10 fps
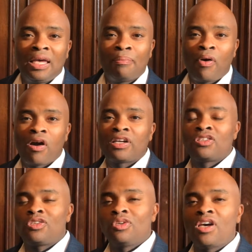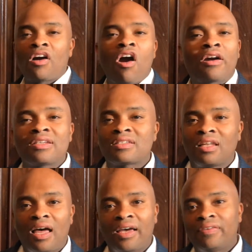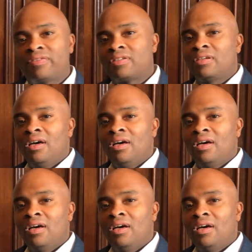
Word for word: impart into young artists' lives.